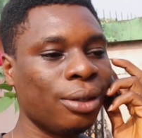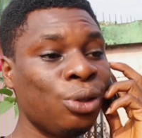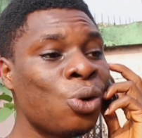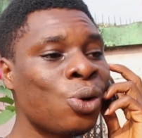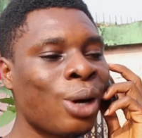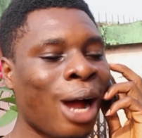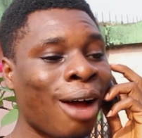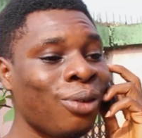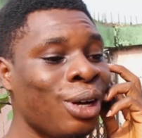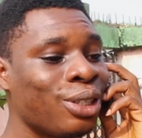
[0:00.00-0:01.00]
No, I
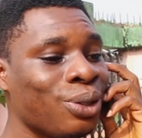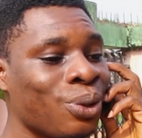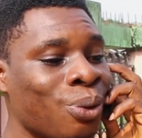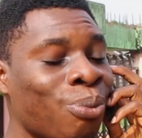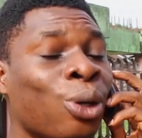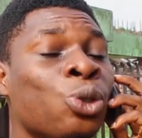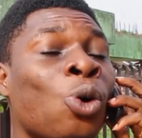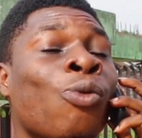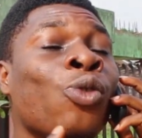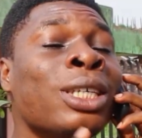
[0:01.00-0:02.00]
have not eaten, no, but
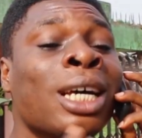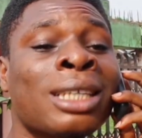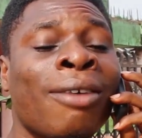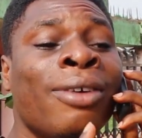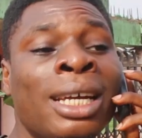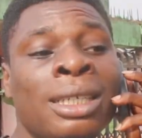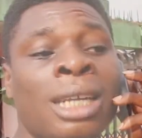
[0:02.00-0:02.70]
your voice that I've heard